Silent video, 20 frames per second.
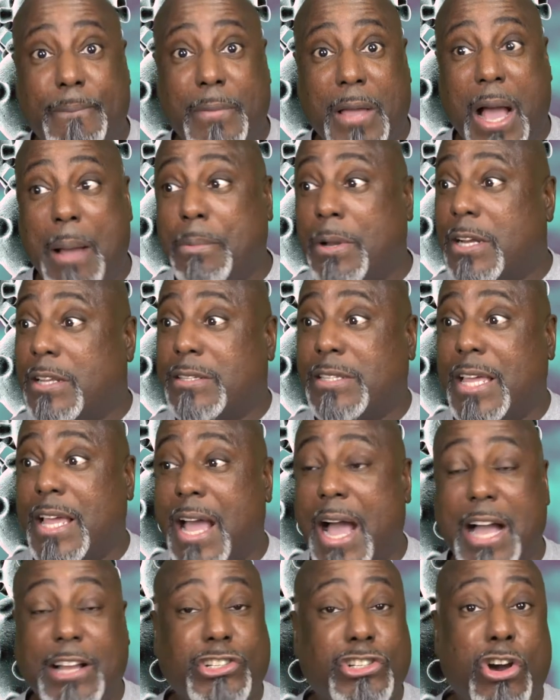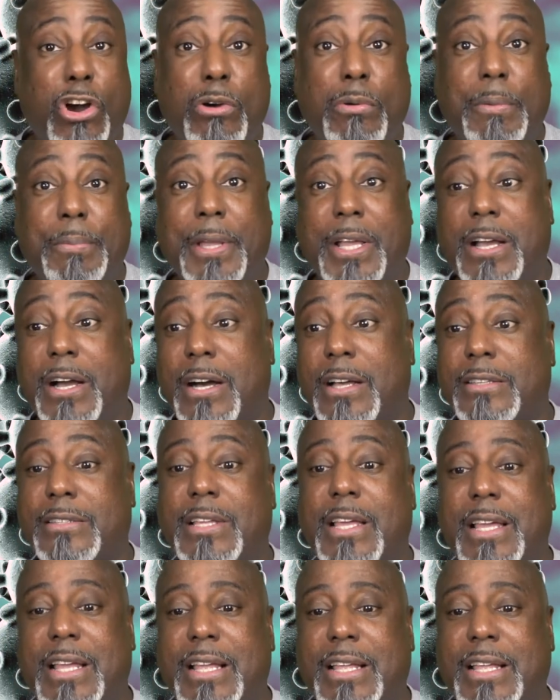I'm going to say October because